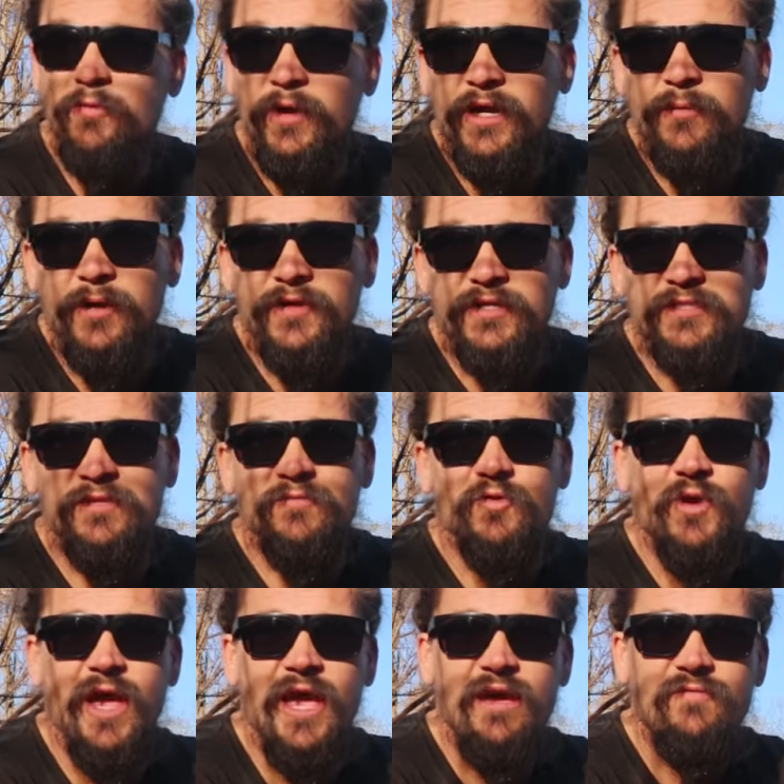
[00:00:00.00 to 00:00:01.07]
recommend this if you
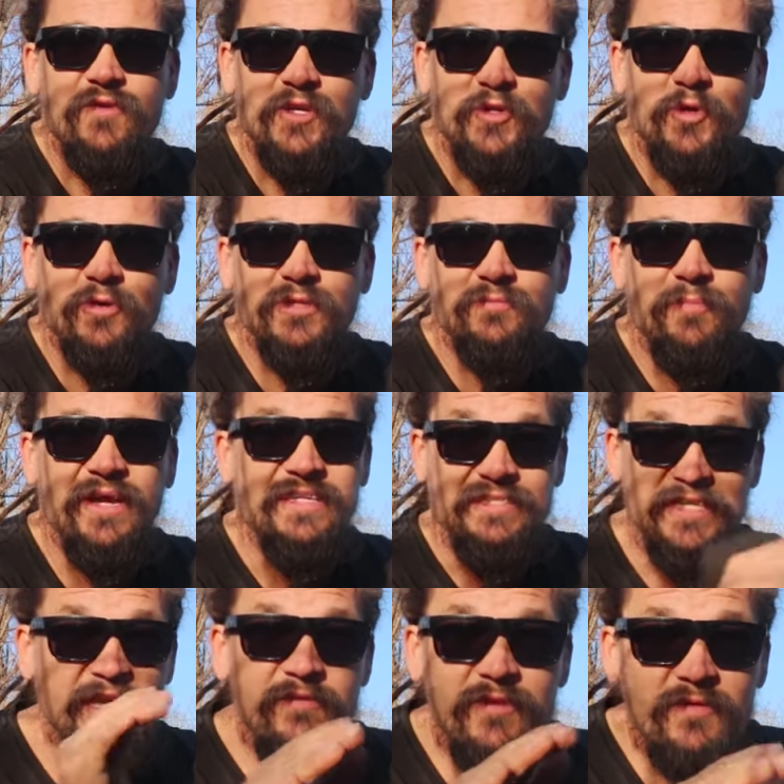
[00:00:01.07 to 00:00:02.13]
have indoor space,
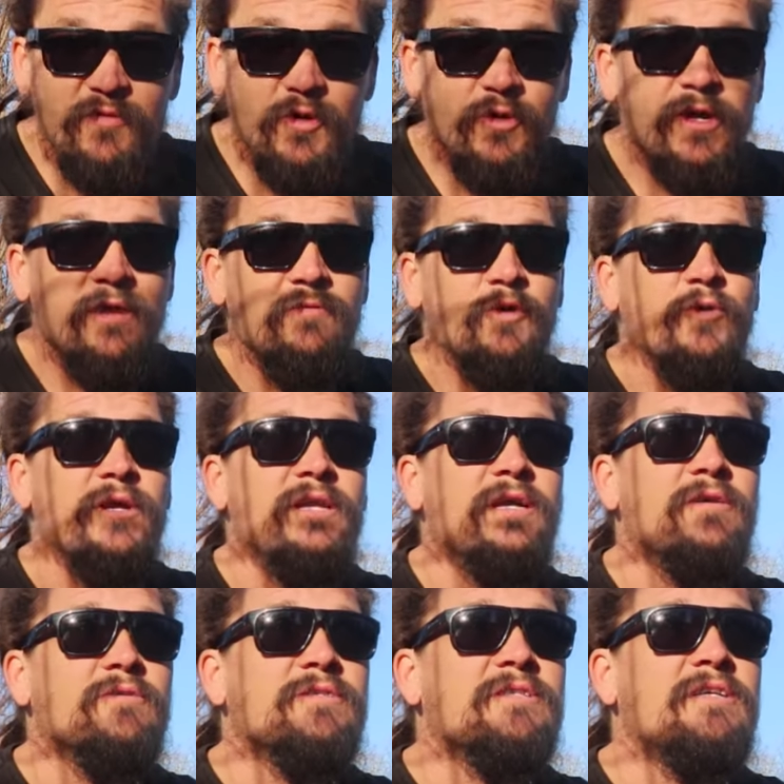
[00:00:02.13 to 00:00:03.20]
even if you don't have a
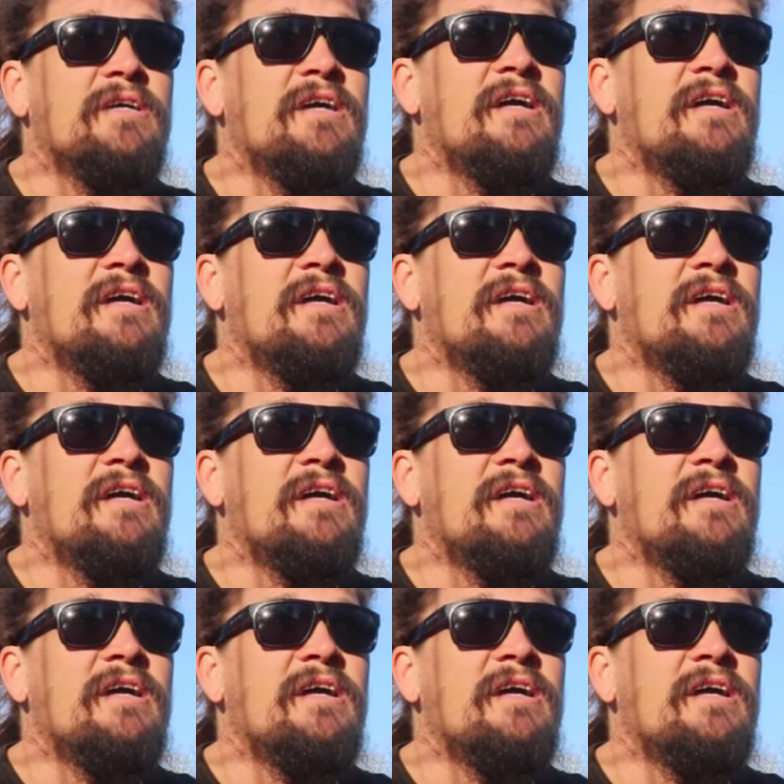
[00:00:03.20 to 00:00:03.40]
greenhouse.